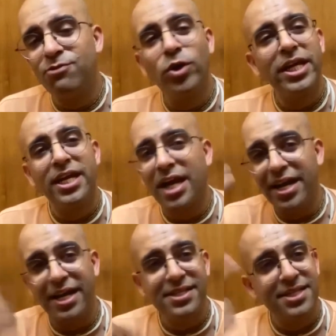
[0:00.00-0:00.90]
devotee in
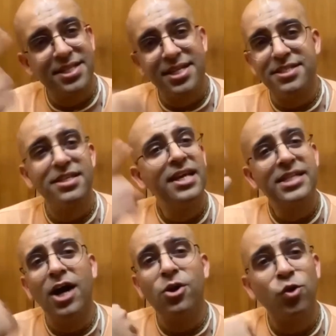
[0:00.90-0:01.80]
our existence
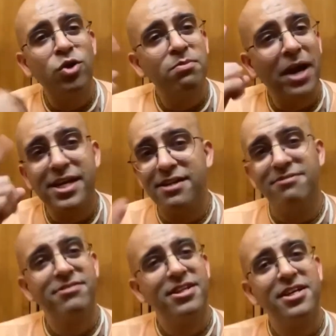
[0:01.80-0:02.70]
is our own mind.